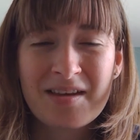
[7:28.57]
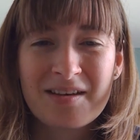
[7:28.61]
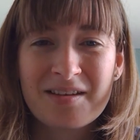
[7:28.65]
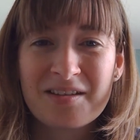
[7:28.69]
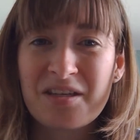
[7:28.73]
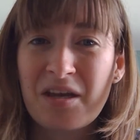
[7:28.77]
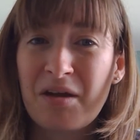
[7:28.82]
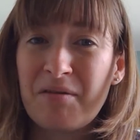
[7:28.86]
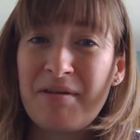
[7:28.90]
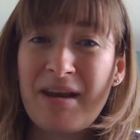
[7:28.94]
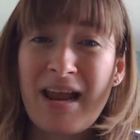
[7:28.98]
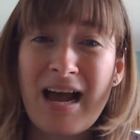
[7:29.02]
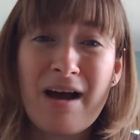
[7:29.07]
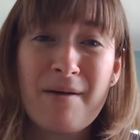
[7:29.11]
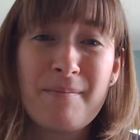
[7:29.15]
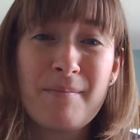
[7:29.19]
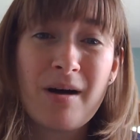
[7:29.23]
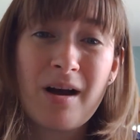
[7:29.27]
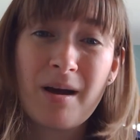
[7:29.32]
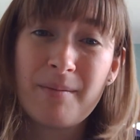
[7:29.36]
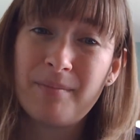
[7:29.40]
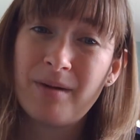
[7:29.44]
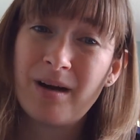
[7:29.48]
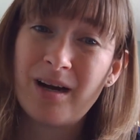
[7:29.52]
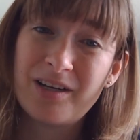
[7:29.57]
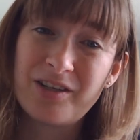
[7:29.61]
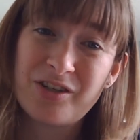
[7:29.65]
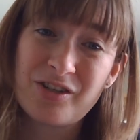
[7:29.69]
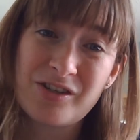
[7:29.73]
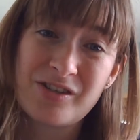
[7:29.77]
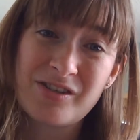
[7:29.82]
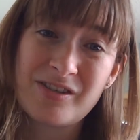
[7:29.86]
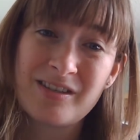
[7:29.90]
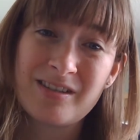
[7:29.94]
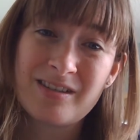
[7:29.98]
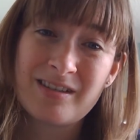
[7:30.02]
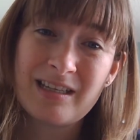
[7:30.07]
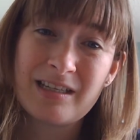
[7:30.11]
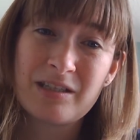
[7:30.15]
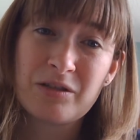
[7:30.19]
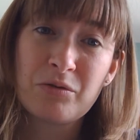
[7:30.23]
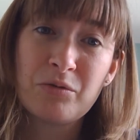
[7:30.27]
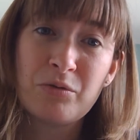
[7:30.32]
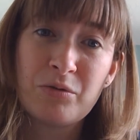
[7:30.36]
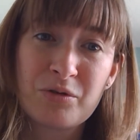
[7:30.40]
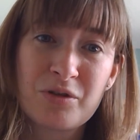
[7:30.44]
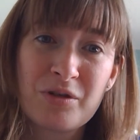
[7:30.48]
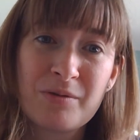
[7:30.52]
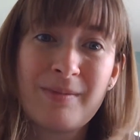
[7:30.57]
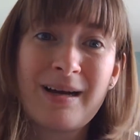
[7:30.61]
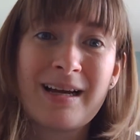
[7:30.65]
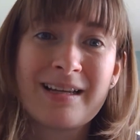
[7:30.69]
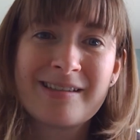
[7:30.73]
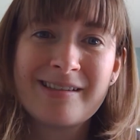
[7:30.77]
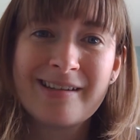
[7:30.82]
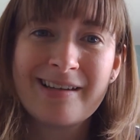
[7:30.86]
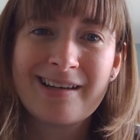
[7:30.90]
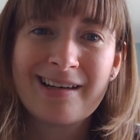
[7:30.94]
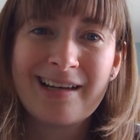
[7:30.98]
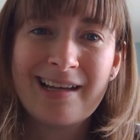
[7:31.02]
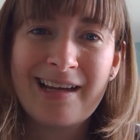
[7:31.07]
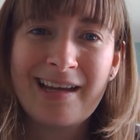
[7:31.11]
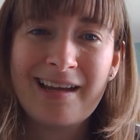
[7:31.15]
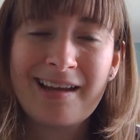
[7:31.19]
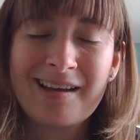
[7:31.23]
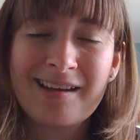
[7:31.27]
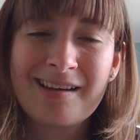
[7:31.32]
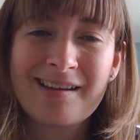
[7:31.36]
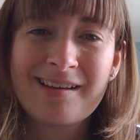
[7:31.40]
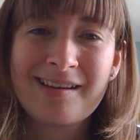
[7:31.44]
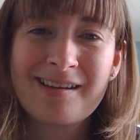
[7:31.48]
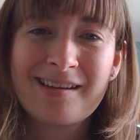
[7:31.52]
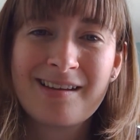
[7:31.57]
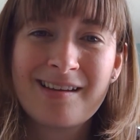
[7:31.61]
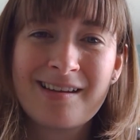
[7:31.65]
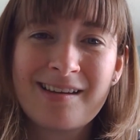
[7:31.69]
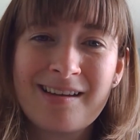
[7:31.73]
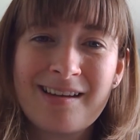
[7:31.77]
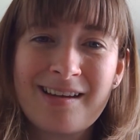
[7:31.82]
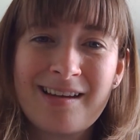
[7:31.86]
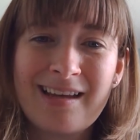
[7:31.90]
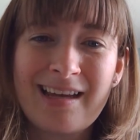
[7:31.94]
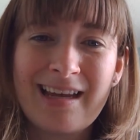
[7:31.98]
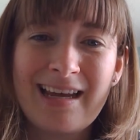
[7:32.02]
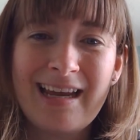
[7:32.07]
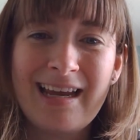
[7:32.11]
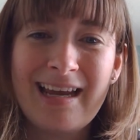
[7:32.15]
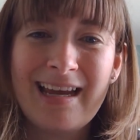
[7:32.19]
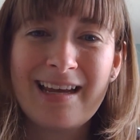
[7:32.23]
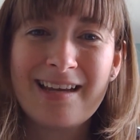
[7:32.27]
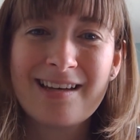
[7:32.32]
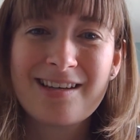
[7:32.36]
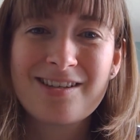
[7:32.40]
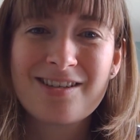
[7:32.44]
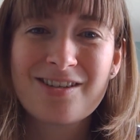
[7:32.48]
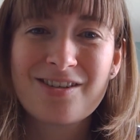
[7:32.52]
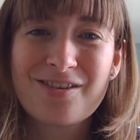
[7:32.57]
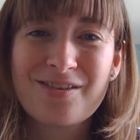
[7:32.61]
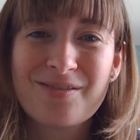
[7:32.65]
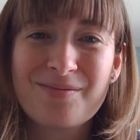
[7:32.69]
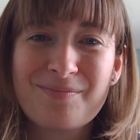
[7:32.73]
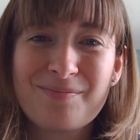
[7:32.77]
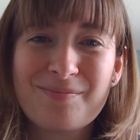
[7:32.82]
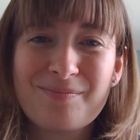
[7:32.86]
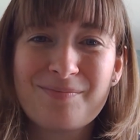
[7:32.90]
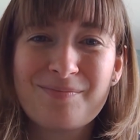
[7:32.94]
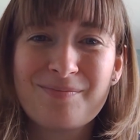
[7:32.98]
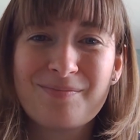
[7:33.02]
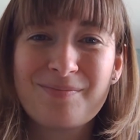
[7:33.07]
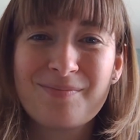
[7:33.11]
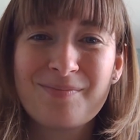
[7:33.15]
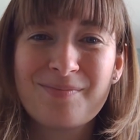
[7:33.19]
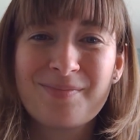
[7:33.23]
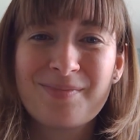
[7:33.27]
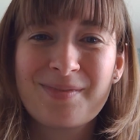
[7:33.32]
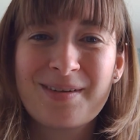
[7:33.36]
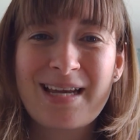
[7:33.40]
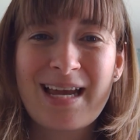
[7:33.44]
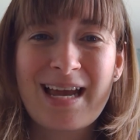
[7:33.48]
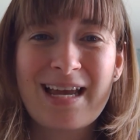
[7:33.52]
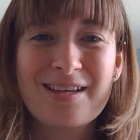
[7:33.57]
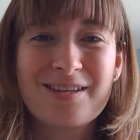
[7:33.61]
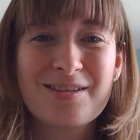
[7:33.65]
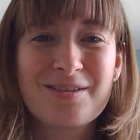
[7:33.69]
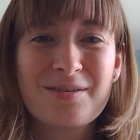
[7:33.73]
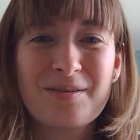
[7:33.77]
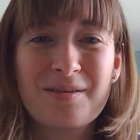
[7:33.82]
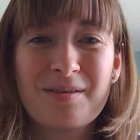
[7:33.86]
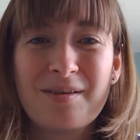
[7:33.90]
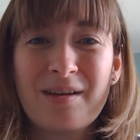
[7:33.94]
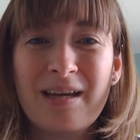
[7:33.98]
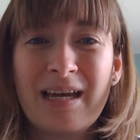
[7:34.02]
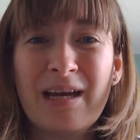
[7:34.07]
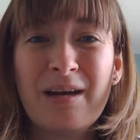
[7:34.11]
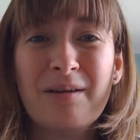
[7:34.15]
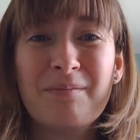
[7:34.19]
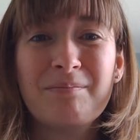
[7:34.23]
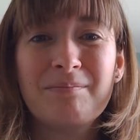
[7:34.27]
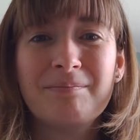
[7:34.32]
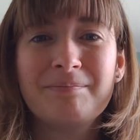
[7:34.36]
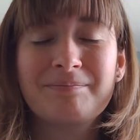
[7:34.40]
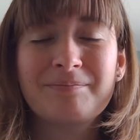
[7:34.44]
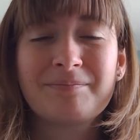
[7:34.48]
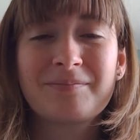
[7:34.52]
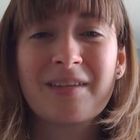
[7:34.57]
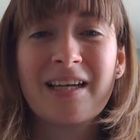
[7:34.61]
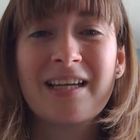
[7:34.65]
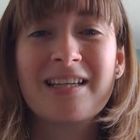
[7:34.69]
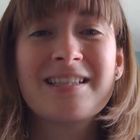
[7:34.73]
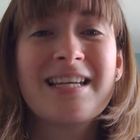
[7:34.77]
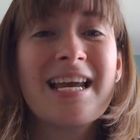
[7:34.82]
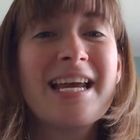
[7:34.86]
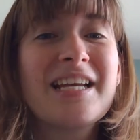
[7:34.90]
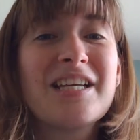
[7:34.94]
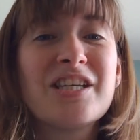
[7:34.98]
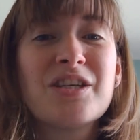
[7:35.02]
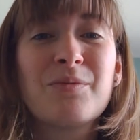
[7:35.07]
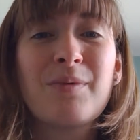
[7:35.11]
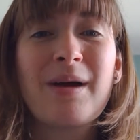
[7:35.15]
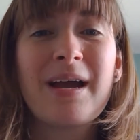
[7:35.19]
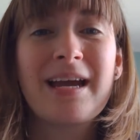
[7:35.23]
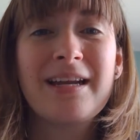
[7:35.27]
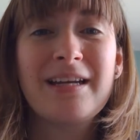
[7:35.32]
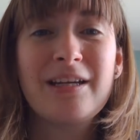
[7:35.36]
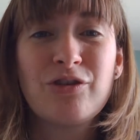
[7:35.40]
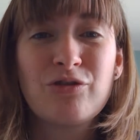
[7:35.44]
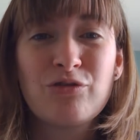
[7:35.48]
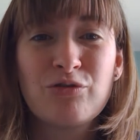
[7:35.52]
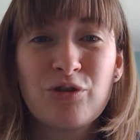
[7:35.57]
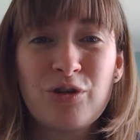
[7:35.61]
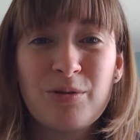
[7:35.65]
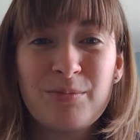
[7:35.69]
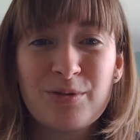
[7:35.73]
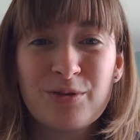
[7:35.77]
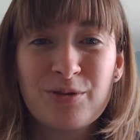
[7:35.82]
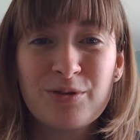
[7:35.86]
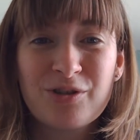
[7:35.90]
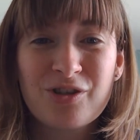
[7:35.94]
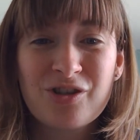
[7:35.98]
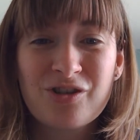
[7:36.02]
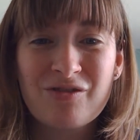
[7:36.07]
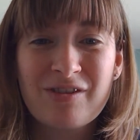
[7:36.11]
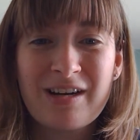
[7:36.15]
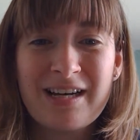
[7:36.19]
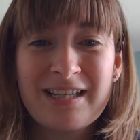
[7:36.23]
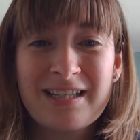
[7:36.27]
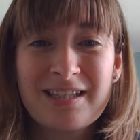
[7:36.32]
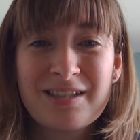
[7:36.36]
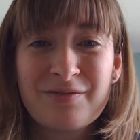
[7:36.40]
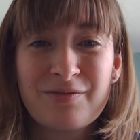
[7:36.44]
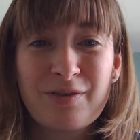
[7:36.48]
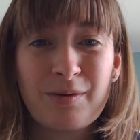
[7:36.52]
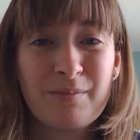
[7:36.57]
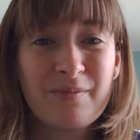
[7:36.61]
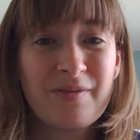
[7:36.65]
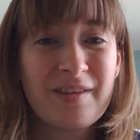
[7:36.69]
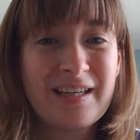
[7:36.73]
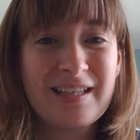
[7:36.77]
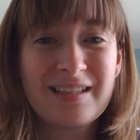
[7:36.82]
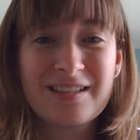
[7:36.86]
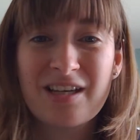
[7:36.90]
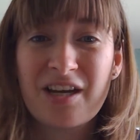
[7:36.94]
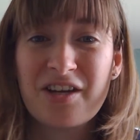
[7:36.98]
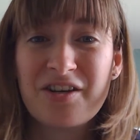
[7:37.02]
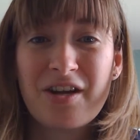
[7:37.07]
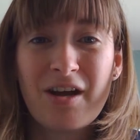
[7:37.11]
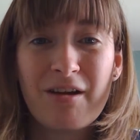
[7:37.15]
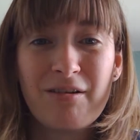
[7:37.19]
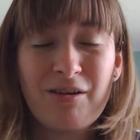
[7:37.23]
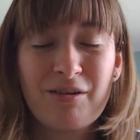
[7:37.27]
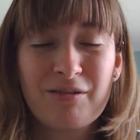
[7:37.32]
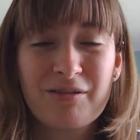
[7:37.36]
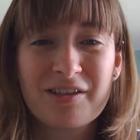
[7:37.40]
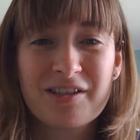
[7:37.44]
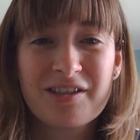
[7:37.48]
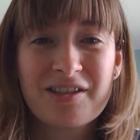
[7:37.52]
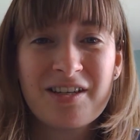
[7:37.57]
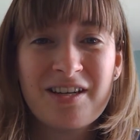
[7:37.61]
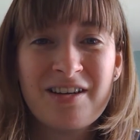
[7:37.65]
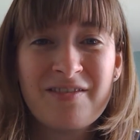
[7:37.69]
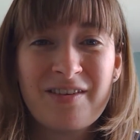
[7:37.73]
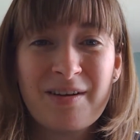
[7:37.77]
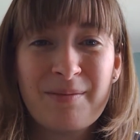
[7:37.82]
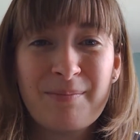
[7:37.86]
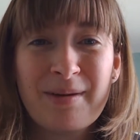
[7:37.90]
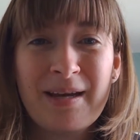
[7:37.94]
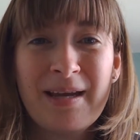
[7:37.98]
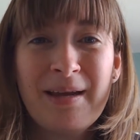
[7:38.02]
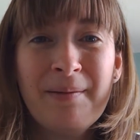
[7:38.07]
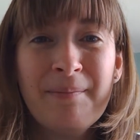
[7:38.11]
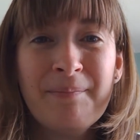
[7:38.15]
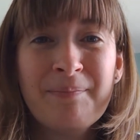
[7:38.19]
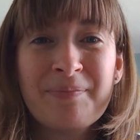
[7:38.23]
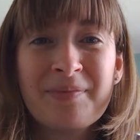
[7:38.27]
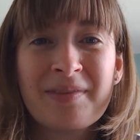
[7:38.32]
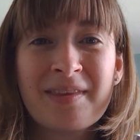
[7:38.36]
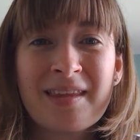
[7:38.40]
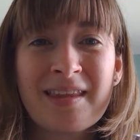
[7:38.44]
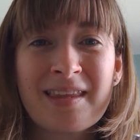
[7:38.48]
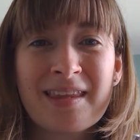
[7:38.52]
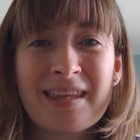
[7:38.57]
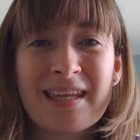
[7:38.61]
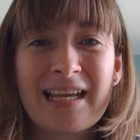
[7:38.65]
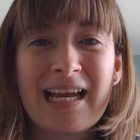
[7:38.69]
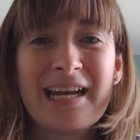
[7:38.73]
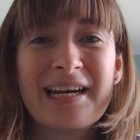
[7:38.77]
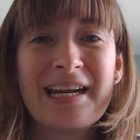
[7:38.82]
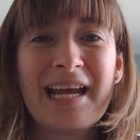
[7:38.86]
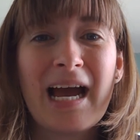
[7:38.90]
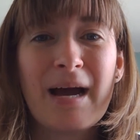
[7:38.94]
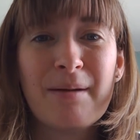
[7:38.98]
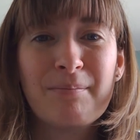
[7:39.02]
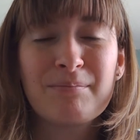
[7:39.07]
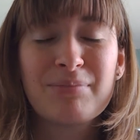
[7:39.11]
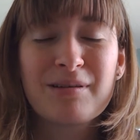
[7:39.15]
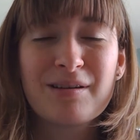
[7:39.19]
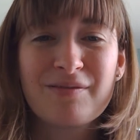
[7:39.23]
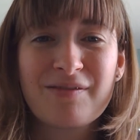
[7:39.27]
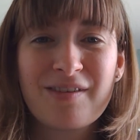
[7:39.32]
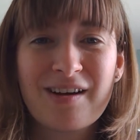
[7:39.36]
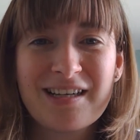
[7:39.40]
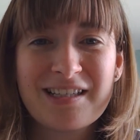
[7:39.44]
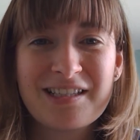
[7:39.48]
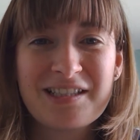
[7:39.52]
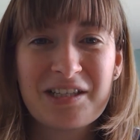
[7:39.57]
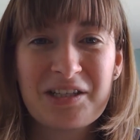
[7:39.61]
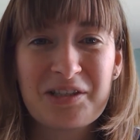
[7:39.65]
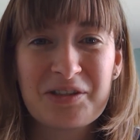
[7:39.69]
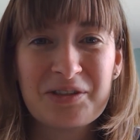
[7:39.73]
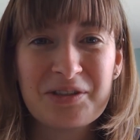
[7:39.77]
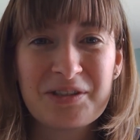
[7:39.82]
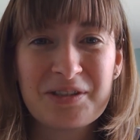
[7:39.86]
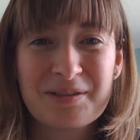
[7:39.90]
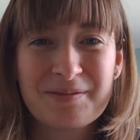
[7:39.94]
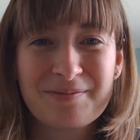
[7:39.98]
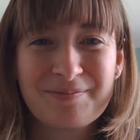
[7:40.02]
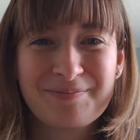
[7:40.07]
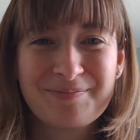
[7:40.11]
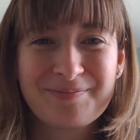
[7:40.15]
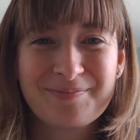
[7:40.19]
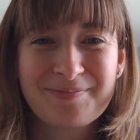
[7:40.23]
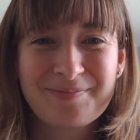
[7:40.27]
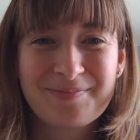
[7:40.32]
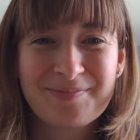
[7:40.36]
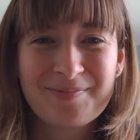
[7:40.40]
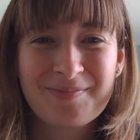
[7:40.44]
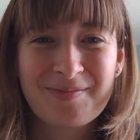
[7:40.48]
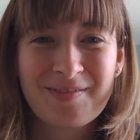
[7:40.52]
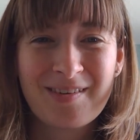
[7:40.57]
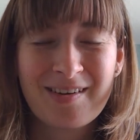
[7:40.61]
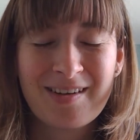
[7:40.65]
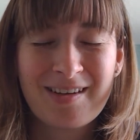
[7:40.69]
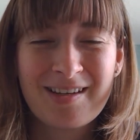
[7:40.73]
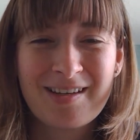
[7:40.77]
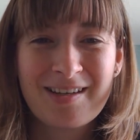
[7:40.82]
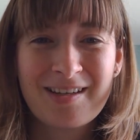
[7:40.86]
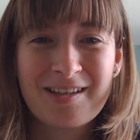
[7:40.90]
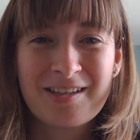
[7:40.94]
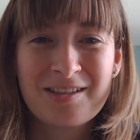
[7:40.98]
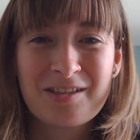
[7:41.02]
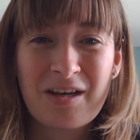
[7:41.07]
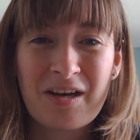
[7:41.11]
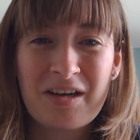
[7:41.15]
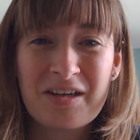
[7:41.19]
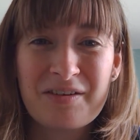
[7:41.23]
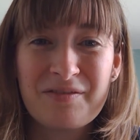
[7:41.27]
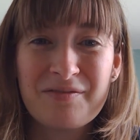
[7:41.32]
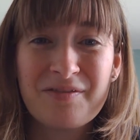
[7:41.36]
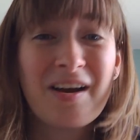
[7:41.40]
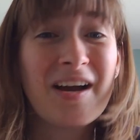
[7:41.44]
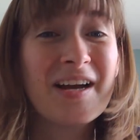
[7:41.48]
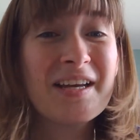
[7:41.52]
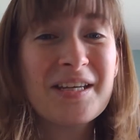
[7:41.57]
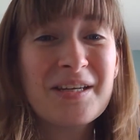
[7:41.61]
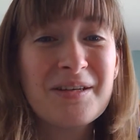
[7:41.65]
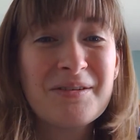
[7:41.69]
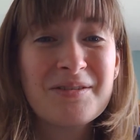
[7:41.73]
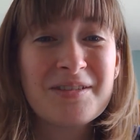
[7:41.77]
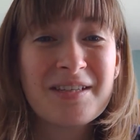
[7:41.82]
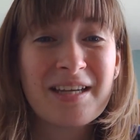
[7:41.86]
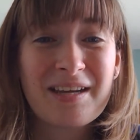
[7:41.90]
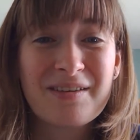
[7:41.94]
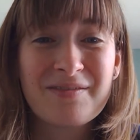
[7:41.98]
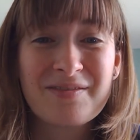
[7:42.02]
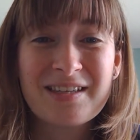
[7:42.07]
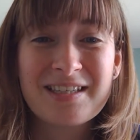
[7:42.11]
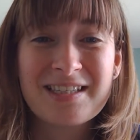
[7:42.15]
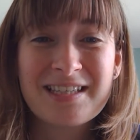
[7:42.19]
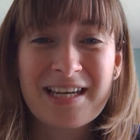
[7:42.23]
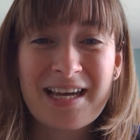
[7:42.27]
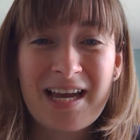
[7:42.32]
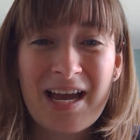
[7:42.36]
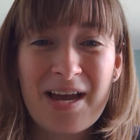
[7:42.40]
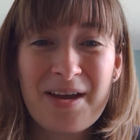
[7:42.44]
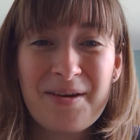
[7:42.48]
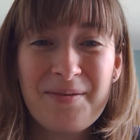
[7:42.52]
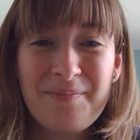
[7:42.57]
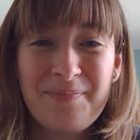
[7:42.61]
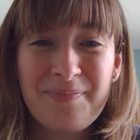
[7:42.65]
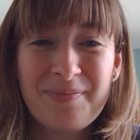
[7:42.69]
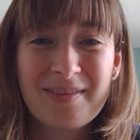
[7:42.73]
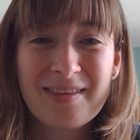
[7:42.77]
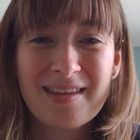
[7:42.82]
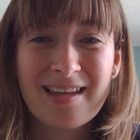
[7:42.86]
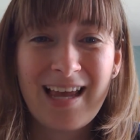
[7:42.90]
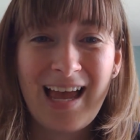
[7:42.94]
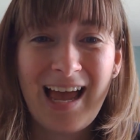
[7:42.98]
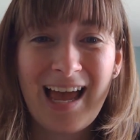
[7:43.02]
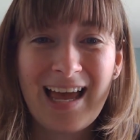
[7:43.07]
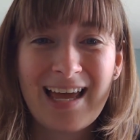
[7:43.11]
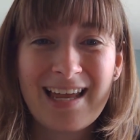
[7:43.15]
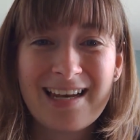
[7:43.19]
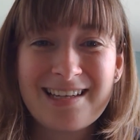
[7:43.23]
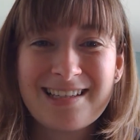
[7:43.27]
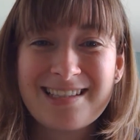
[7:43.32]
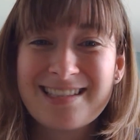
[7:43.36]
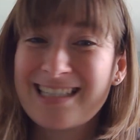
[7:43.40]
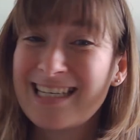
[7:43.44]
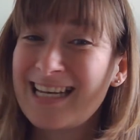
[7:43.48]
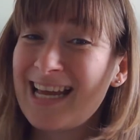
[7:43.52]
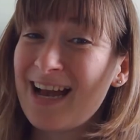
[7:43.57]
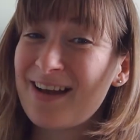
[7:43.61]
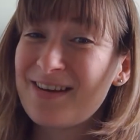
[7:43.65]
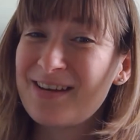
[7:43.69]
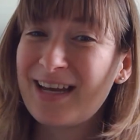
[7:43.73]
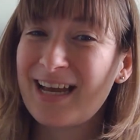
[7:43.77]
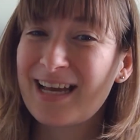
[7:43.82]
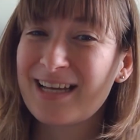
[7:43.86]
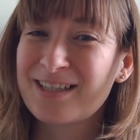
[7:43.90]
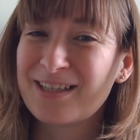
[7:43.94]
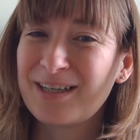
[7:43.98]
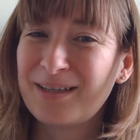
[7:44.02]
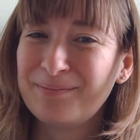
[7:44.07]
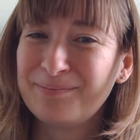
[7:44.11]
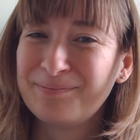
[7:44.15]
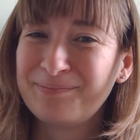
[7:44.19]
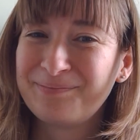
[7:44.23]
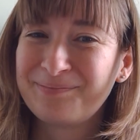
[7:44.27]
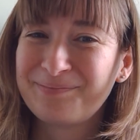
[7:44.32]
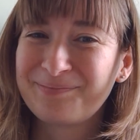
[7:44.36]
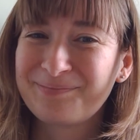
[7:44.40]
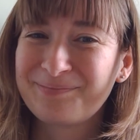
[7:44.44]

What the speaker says: So now my mind just does this automatically. It takes away any trauma or stress from things that are no longer serving me, and it amplifies the good. So I'd invite you to give this a go and see how you get on.